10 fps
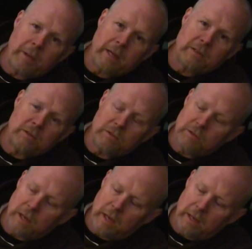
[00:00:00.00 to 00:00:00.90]
passenger
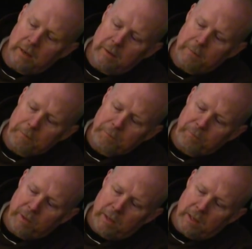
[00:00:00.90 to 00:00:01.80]
side,
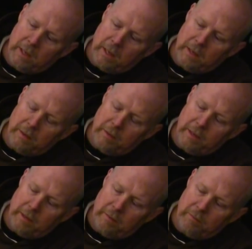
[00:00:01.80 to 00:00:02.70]

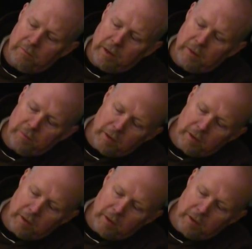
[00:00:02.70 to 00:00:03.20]
the valve